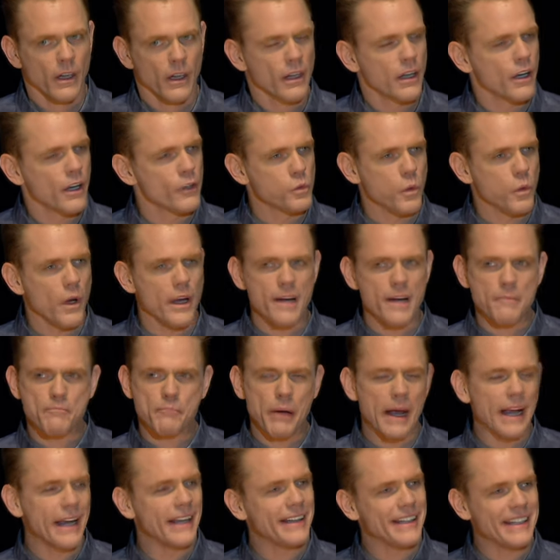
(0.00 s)
Because what a
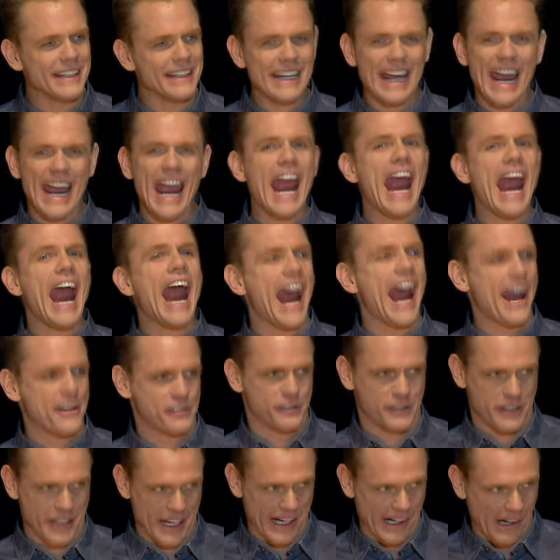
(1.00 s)
pain in the
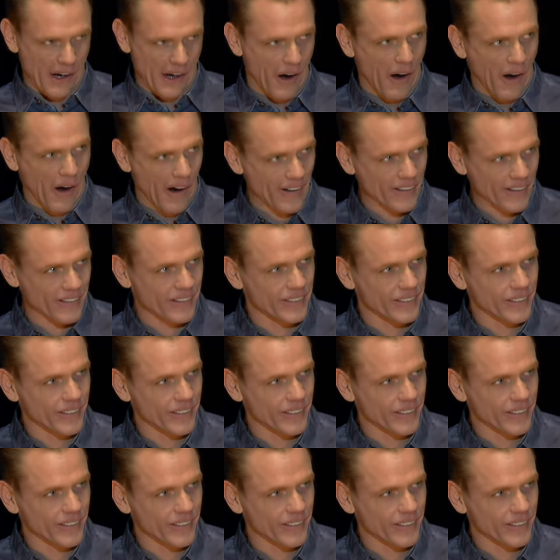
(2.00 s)
ass they are.